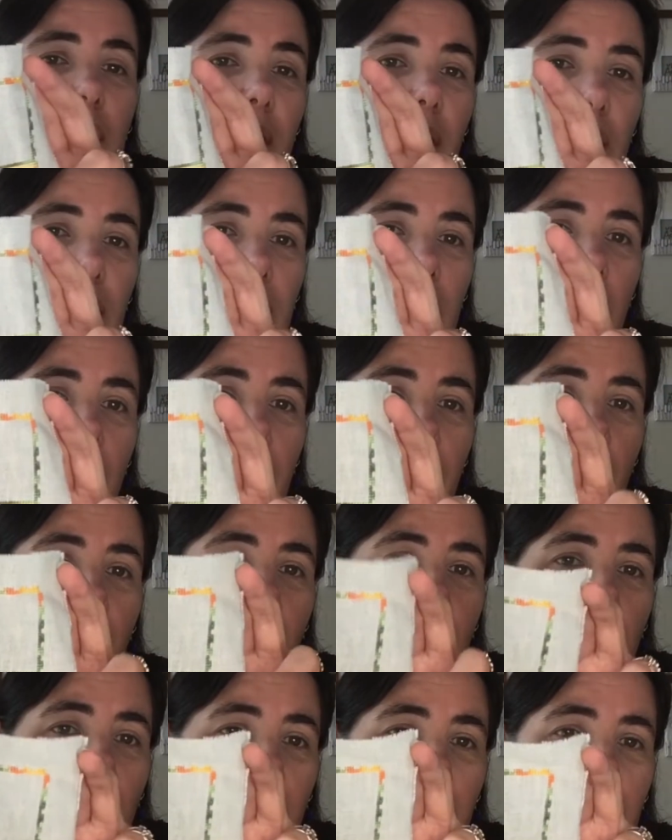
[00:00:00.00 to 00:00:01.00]
the October
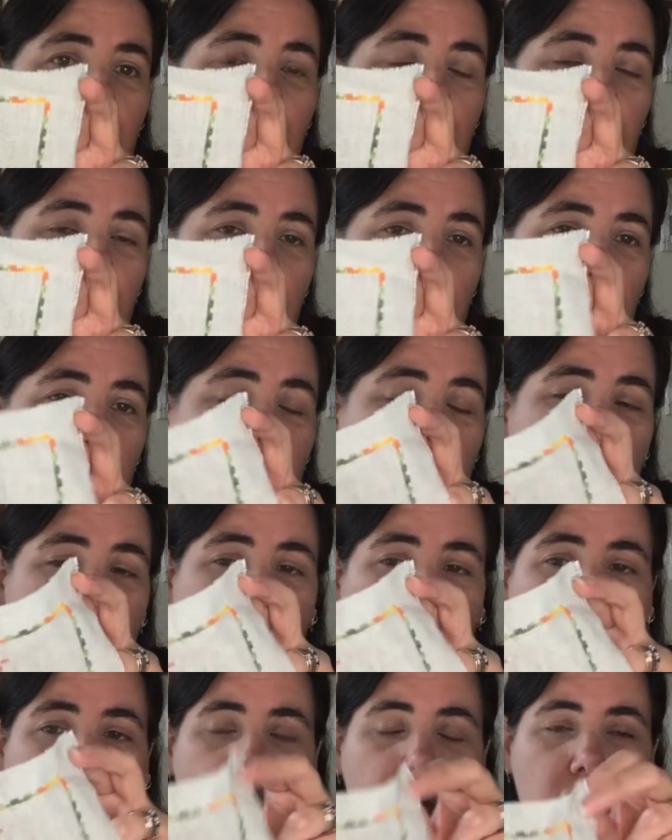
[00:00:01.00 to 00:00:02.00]
are in Jodery
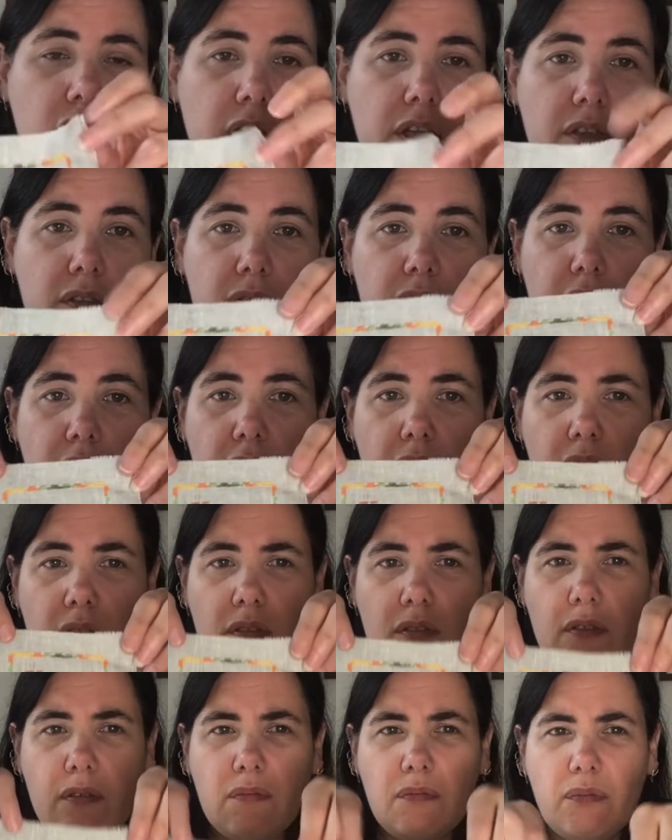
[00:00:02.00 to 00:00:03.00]
Designs Change of
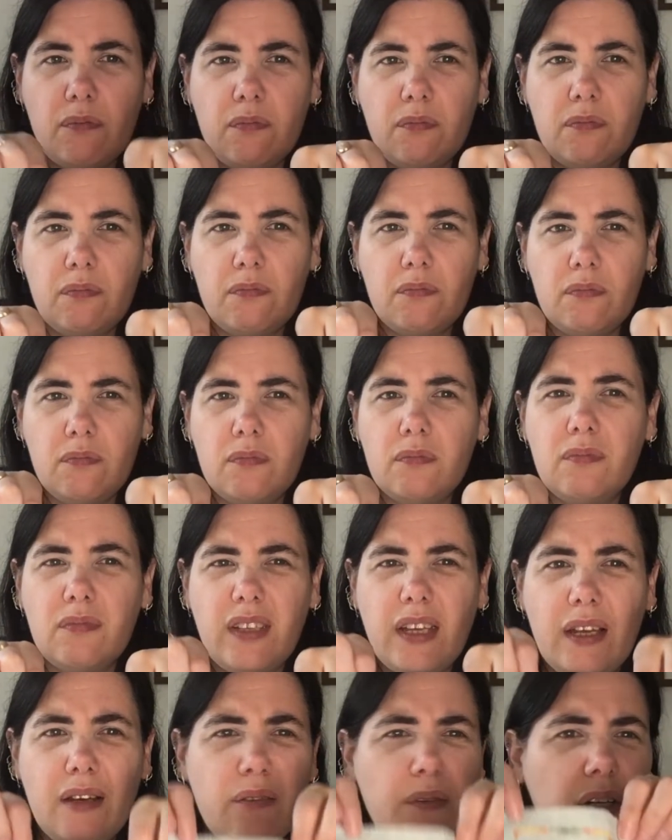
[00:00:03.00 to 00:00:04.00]
Seasons.
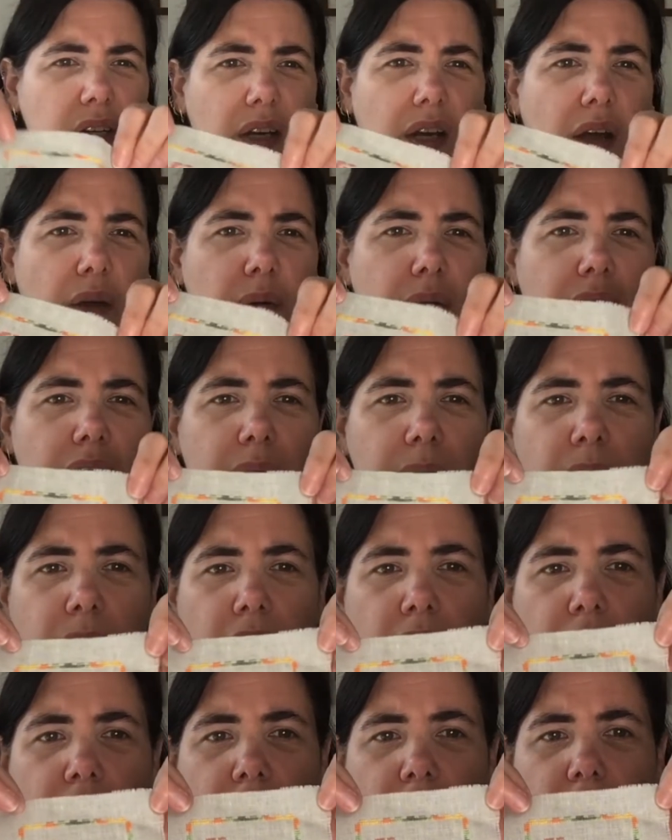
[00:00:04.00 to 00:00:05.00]
Yeah, I'm gonna go with that.
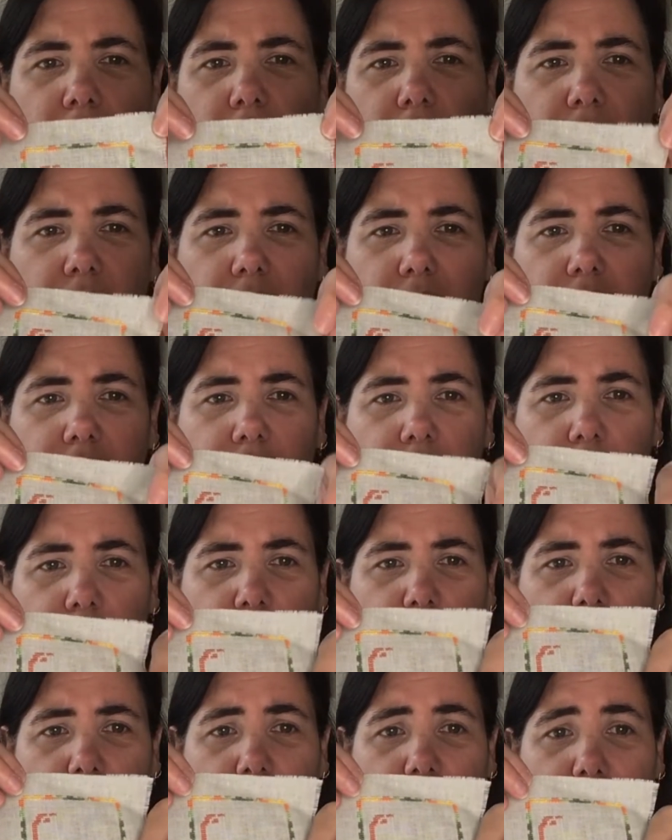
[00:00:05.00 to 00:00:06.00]
And then the yellow is
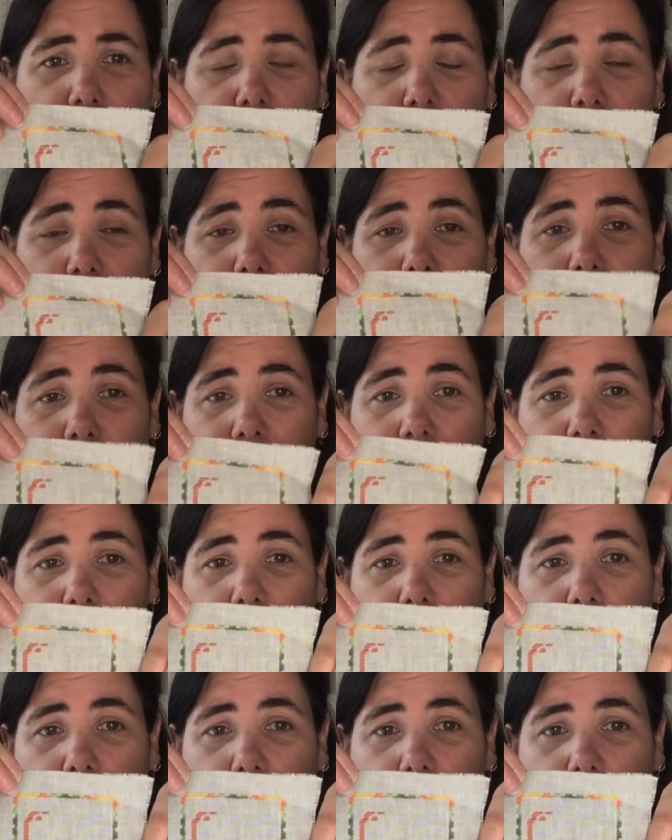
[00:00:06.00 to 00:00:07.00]
just DMC.
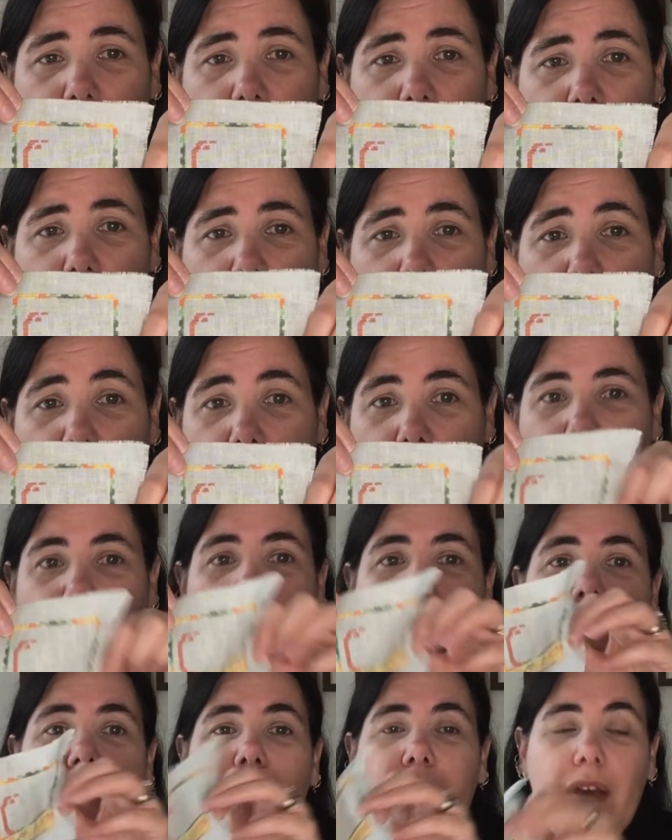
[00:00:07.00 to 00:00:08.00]
I'm really
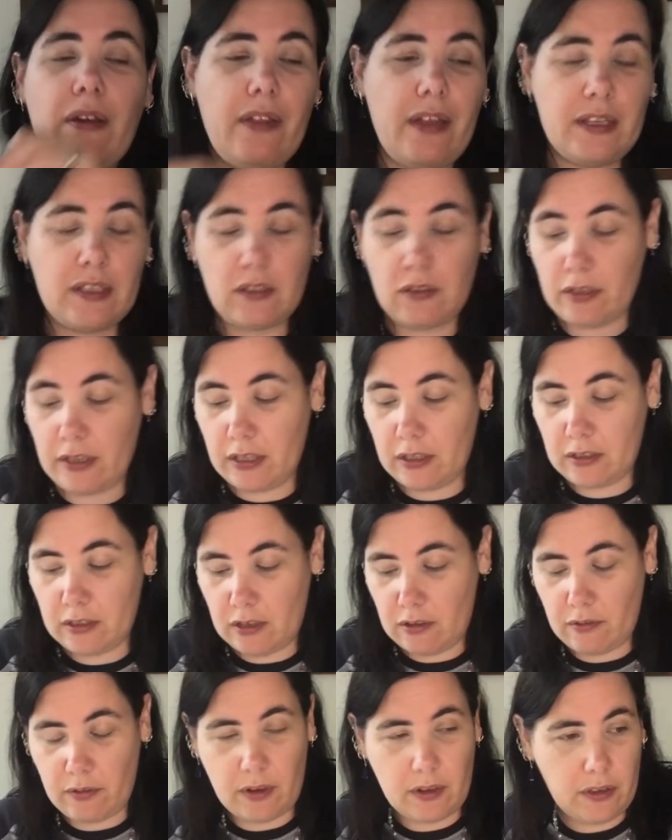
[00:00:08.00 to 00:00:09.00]
happy with how that's looking so
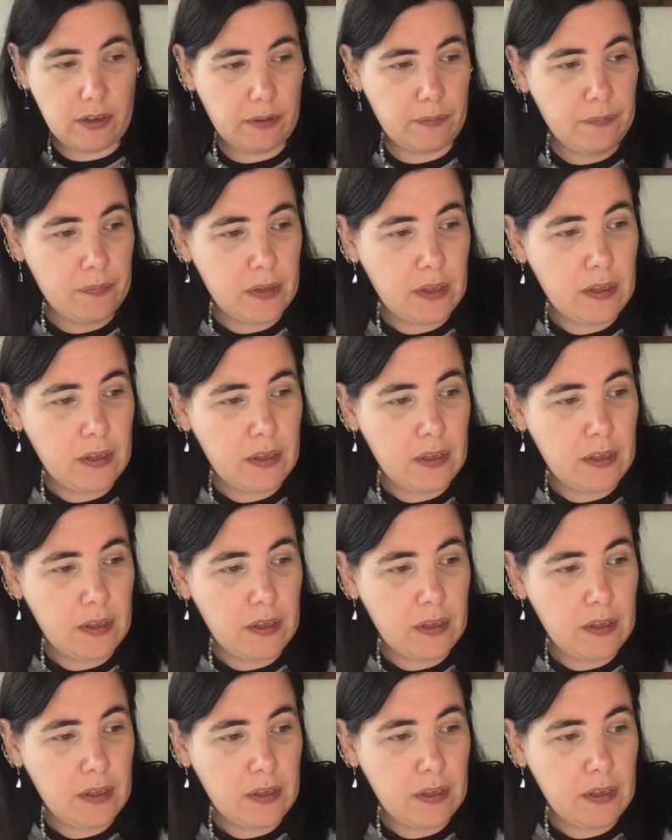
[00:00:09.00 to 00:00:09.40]
far though.